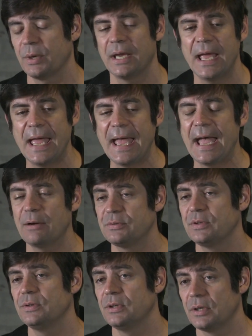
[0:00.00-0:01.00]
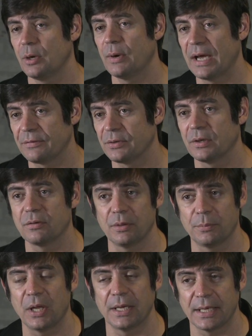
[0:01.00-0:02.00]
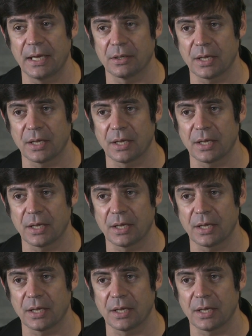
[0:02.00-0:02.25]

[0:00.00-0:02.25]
But how do you go after a group like Al